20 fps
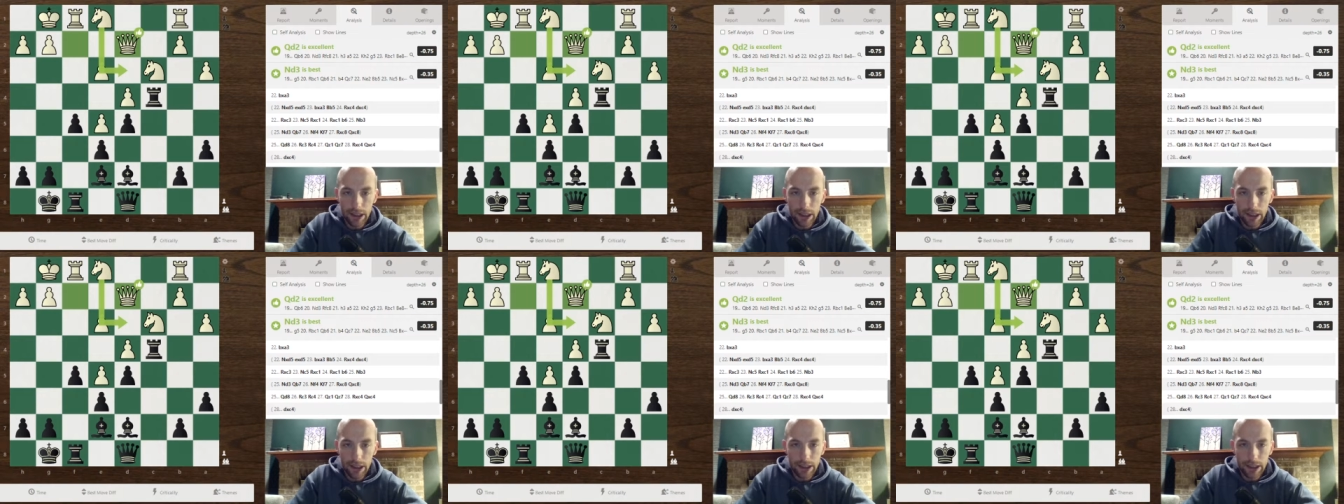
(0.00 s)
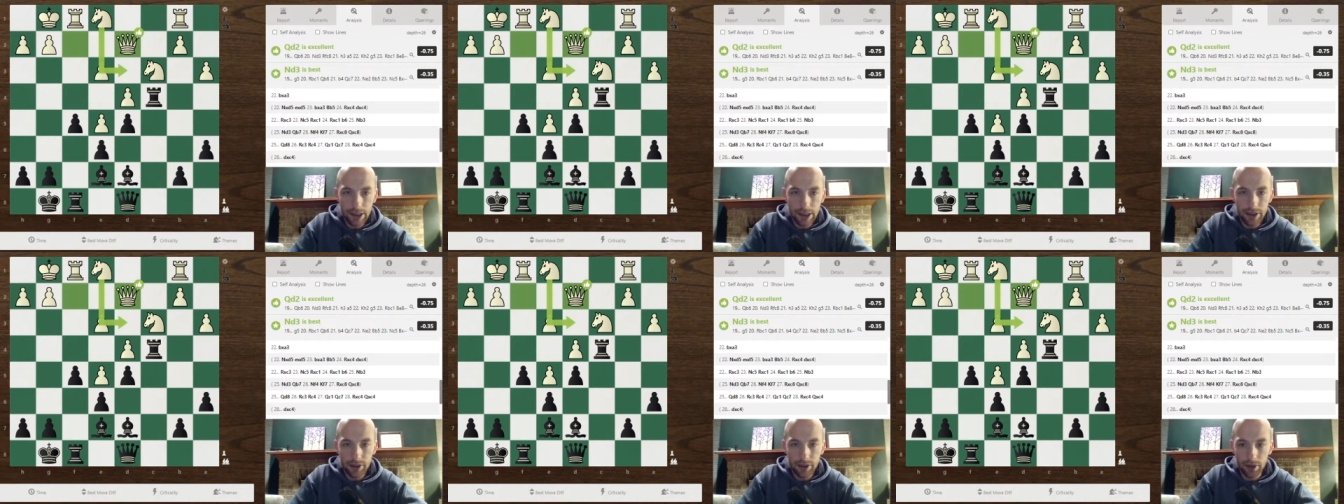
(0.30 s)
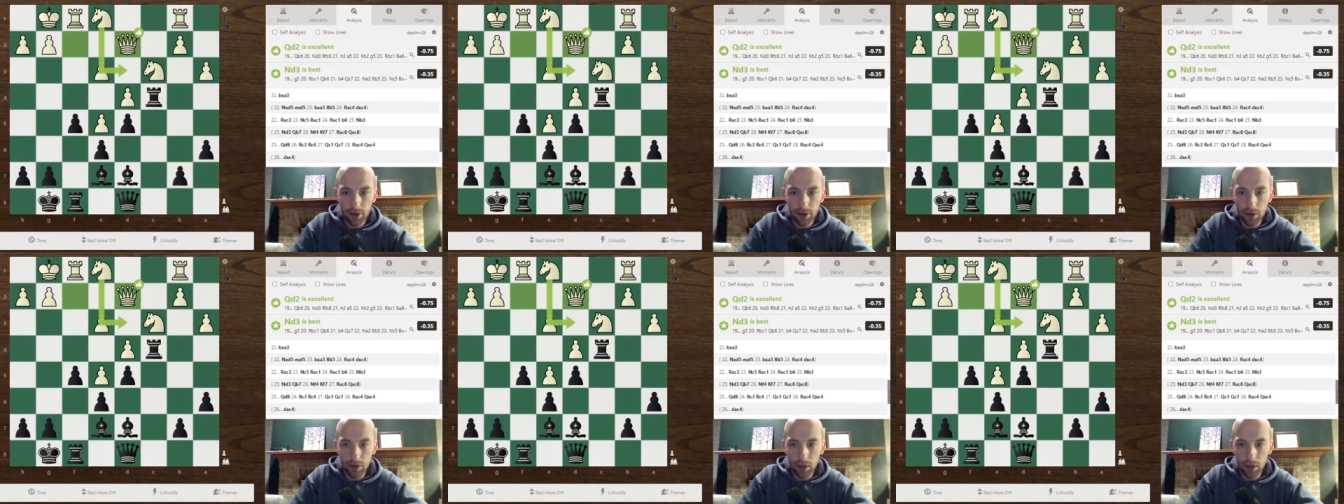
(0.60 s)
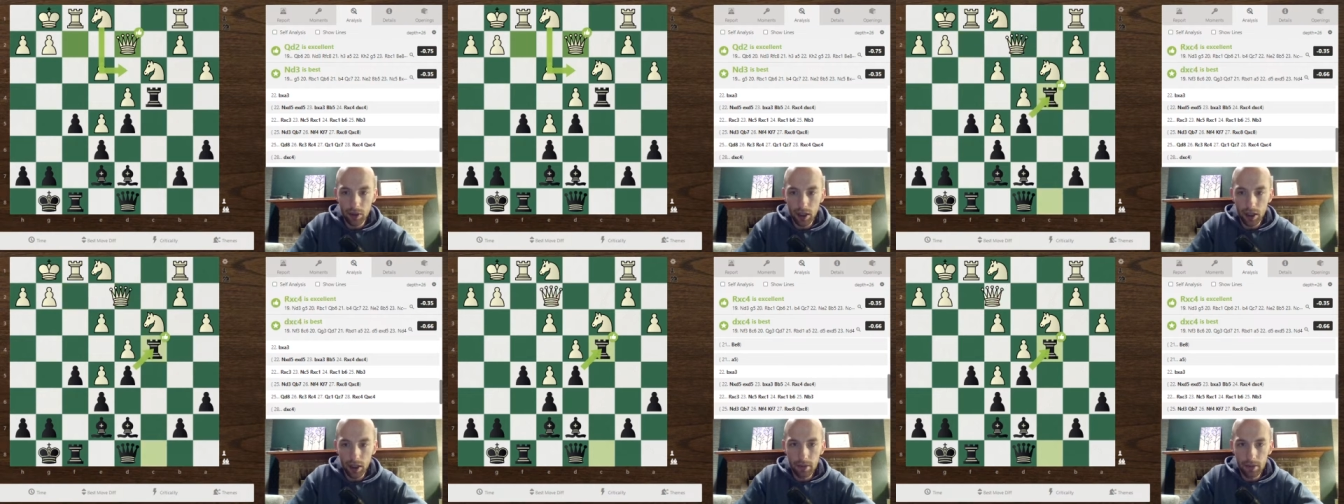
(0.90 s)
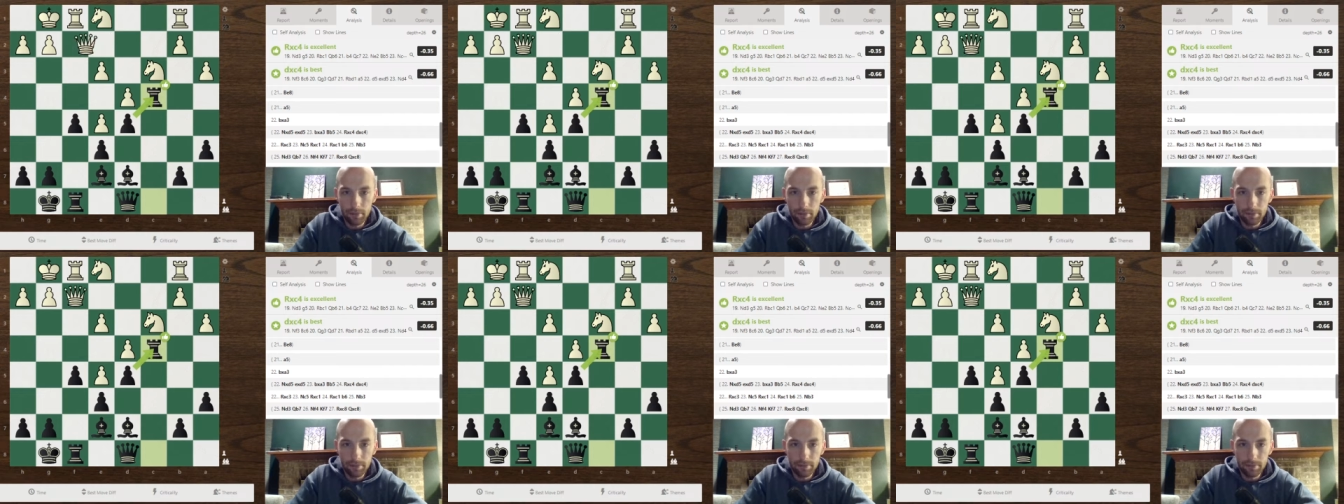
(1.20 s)
So
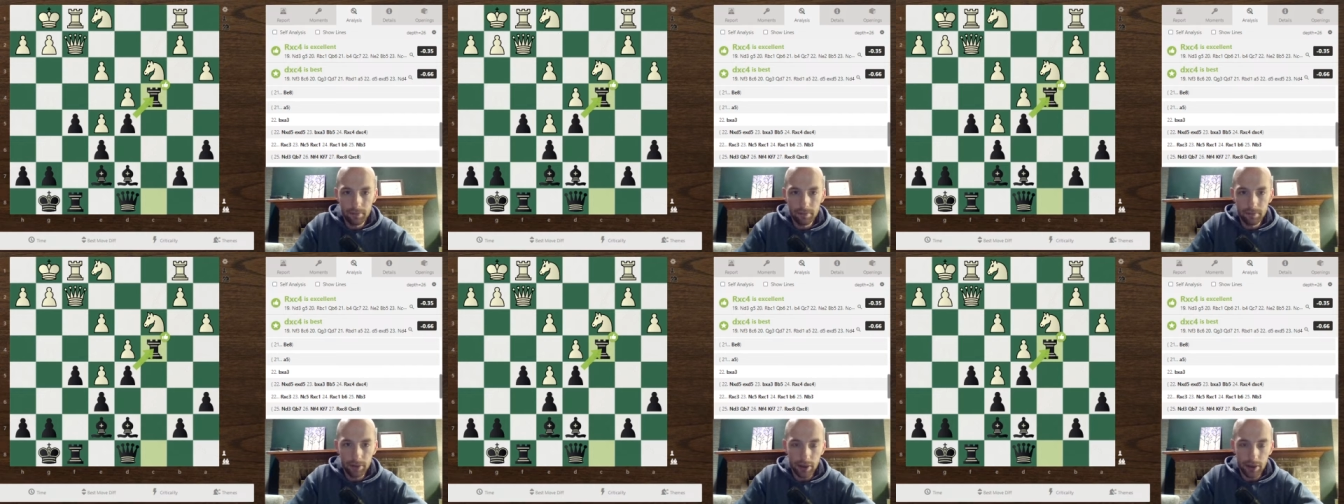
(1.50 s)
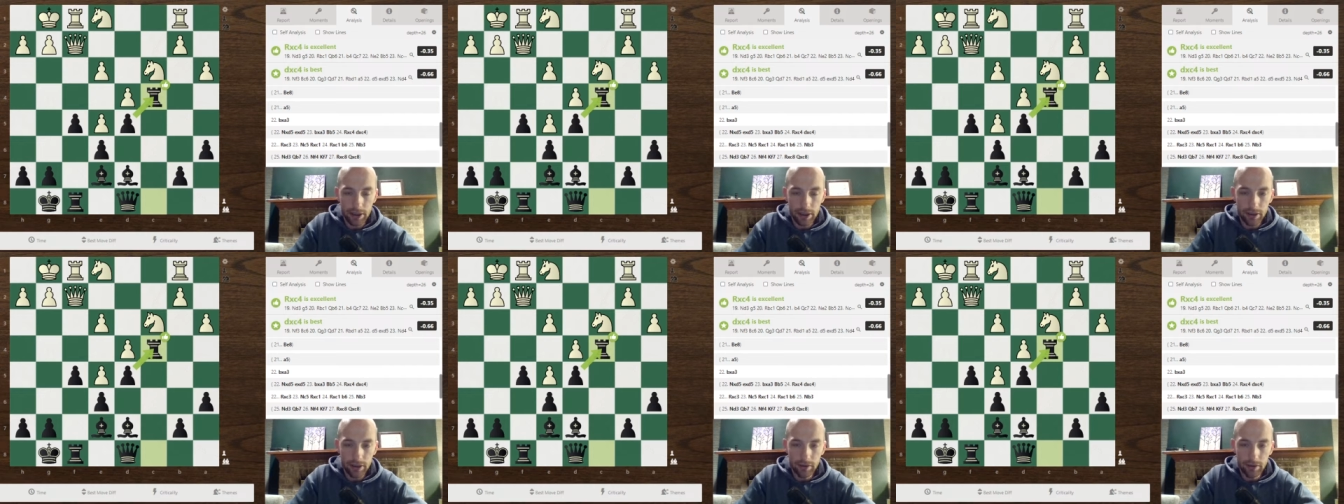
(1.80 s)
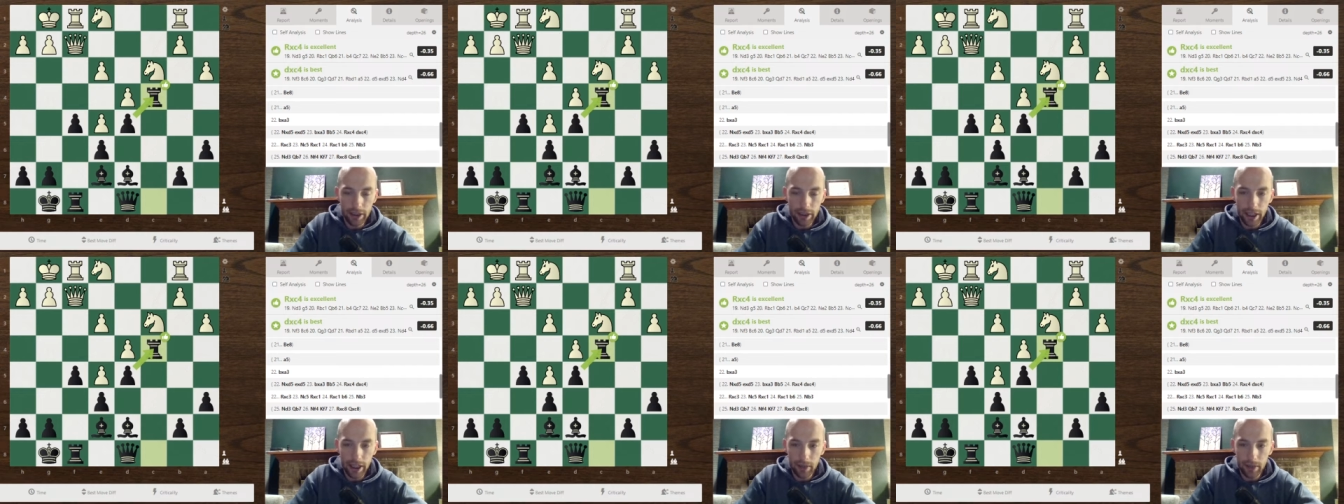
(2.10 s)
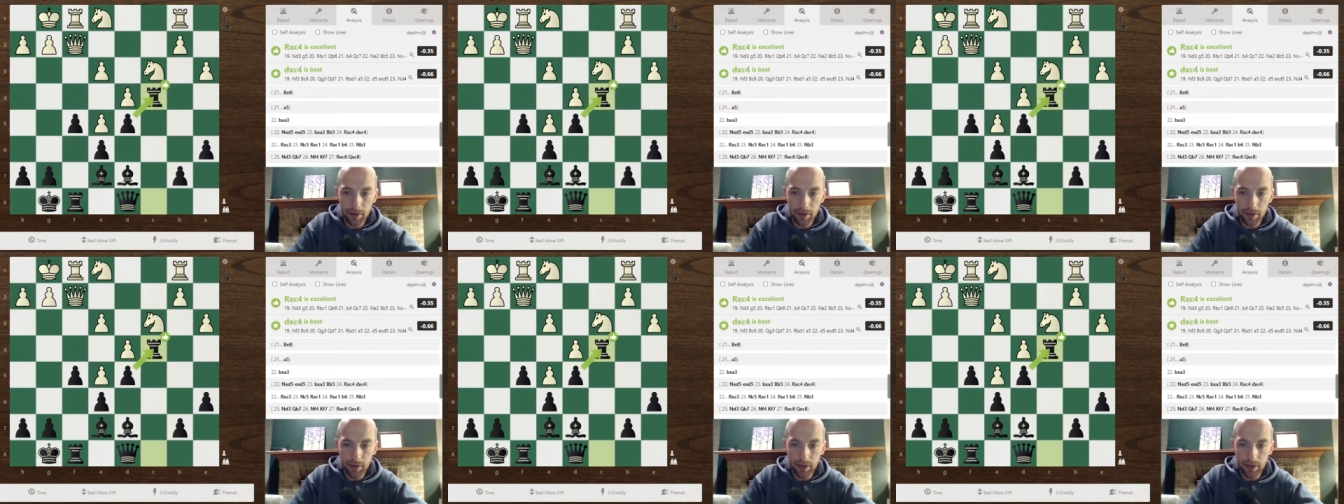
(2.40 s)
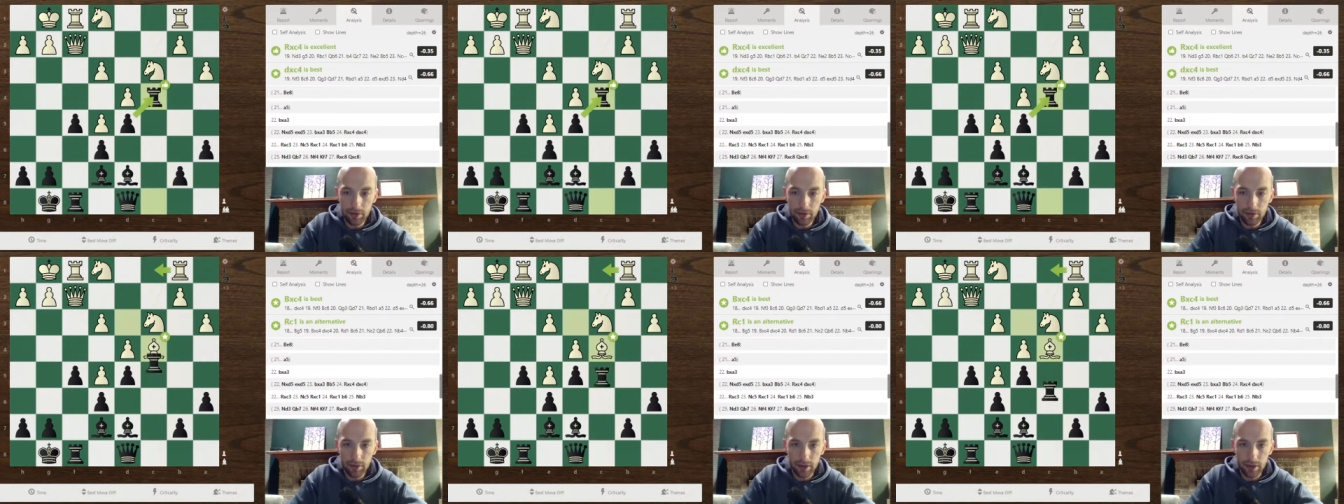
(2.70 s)
so I did recapture with the
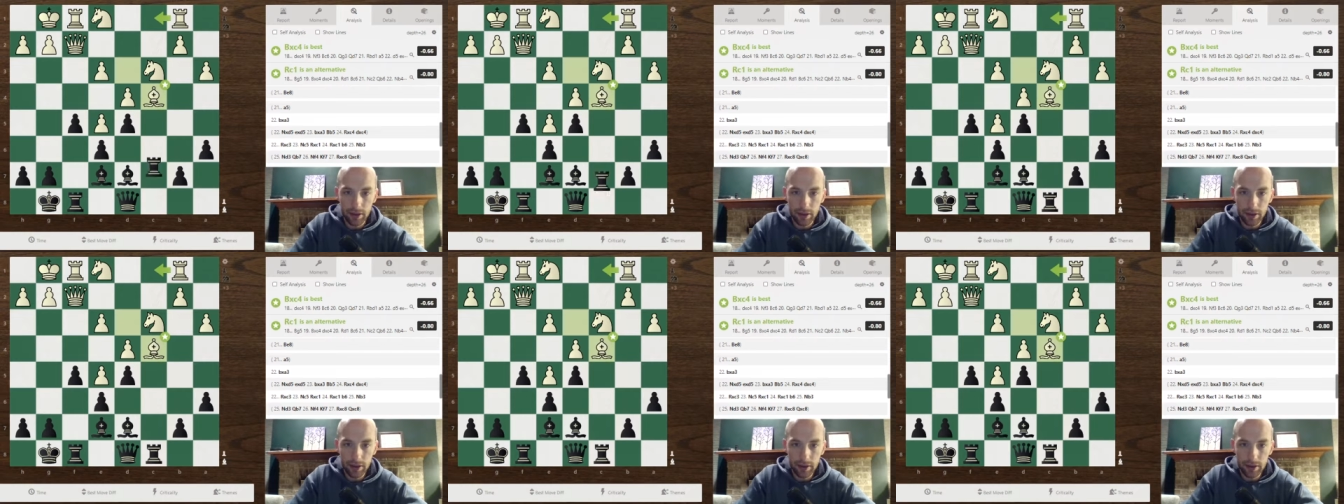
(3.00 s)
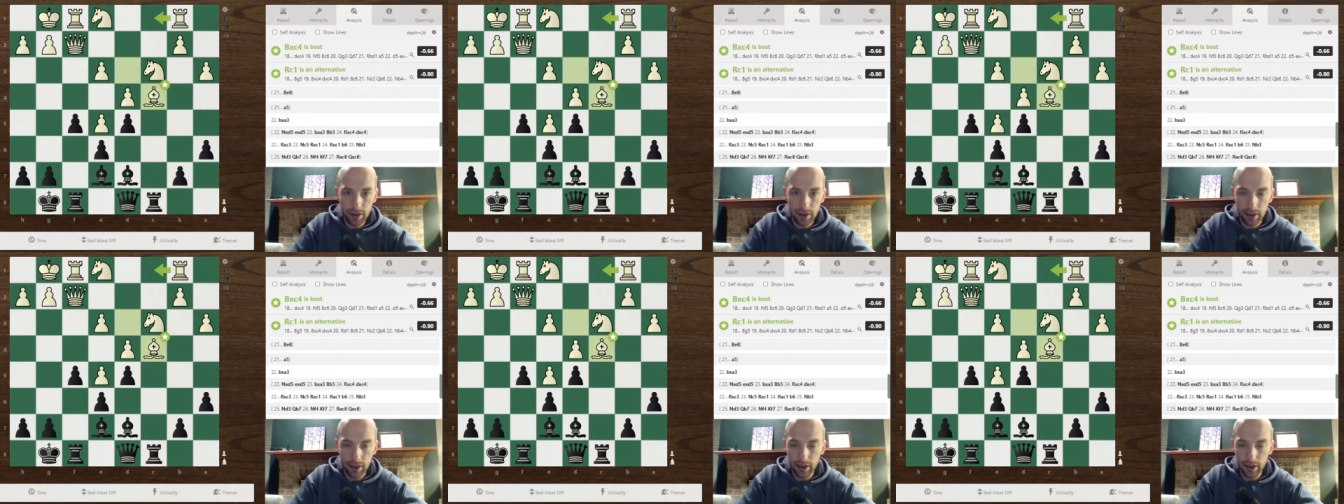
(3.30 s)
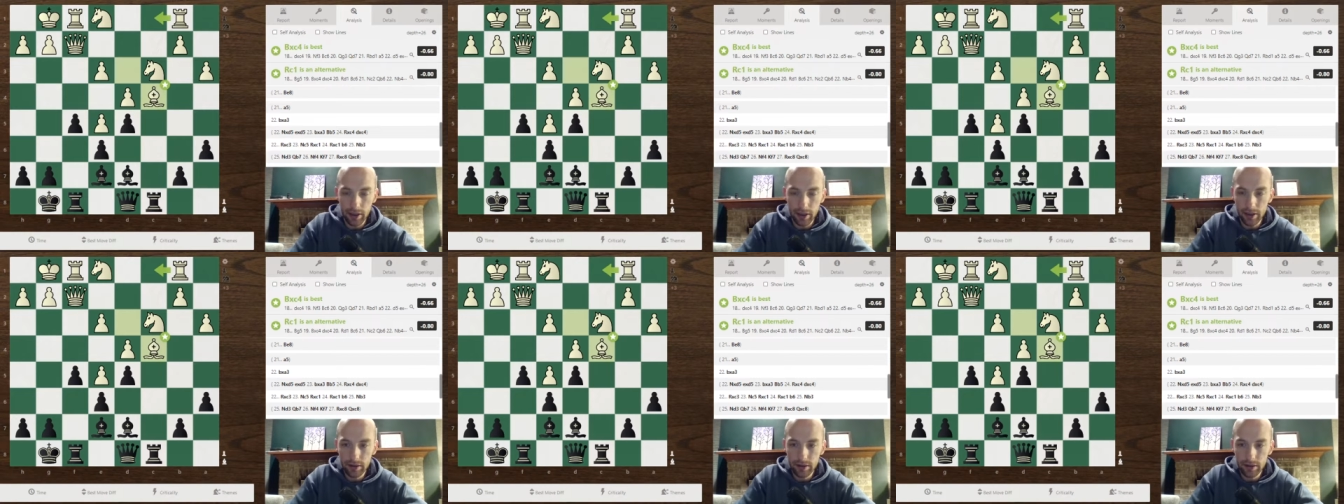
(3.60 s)
rook. Sorry.